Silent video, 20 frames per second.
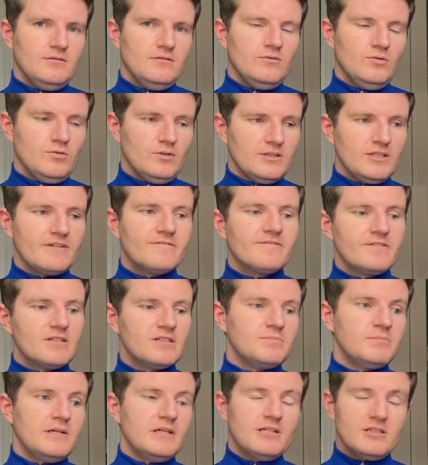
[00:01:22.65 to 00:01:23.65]
The only difference
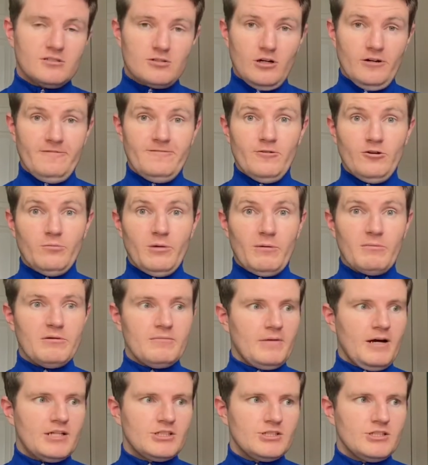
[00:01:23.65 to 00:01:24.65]
being it's got a full bourbon
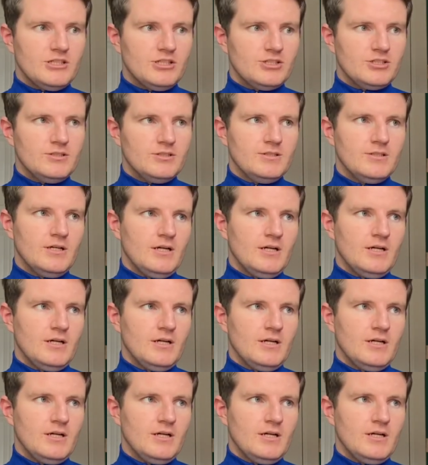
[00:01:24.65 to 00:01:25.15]
maturation